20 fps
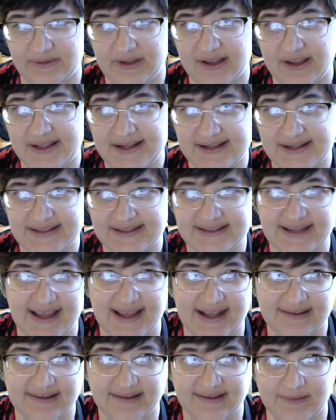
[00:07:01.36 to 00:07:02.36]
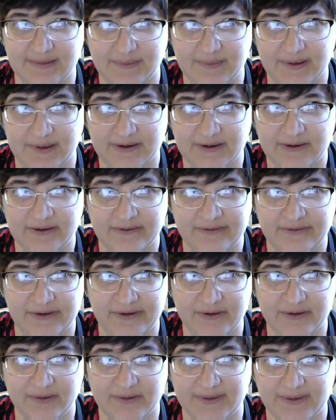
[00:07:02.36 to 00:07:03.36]
exactly peer
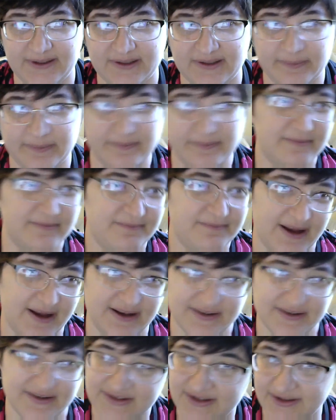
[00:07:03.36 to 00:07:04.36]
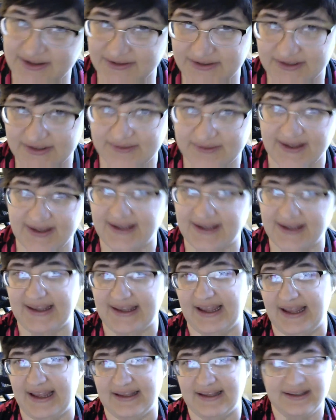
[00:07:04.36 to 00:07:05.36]
review, but it's about as close as we can get